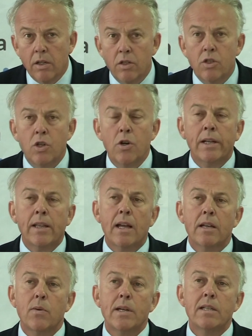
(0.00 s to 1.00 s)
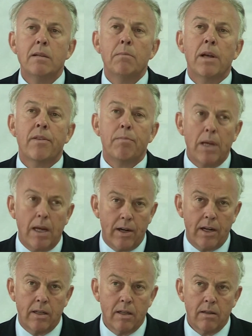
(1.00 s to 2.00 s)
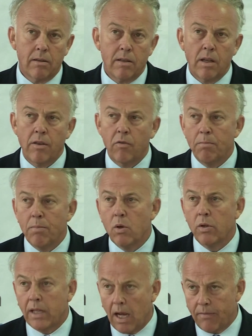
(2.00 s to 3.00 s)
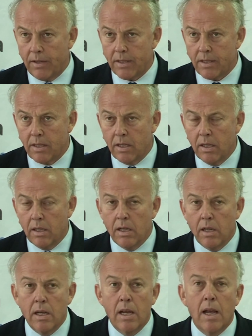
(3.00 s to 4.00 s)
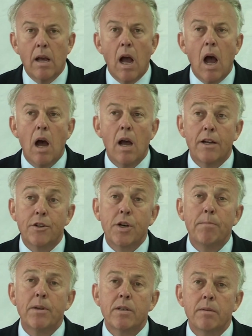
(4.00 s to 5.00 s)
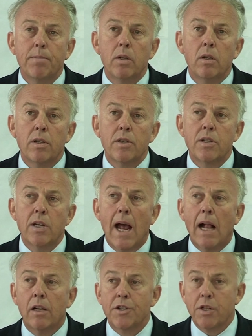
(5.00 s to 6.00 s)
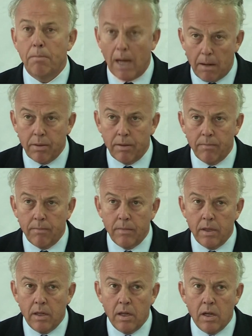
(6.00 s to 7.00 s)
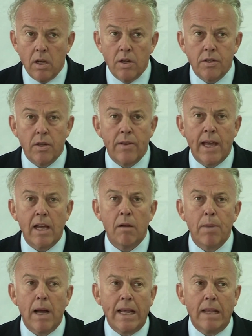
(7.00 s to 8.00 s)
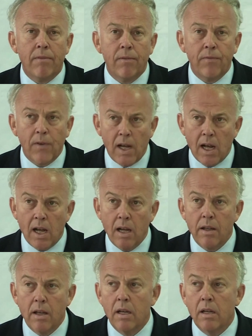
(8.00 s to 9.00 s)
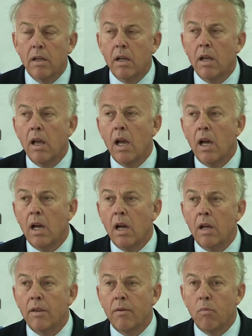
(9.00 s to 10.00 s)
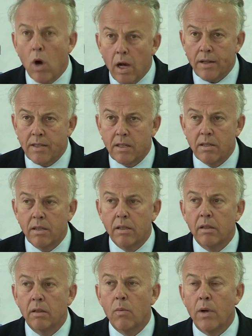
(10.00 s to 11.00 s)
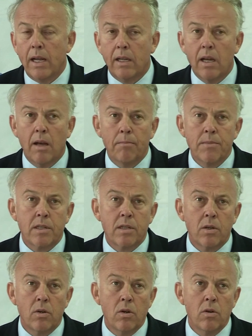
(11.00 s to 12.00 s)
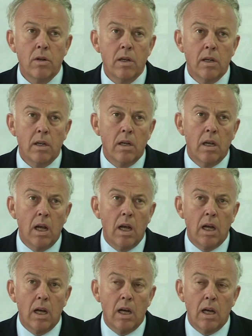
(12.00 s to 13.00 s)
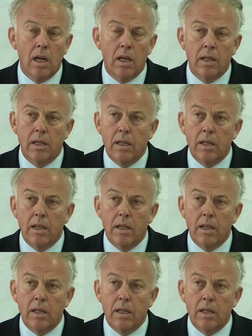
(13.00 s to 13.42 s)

during that 20 month period that the report covers are attributable to al Shabaab. So they are by far uh, the worst when it comes to uh,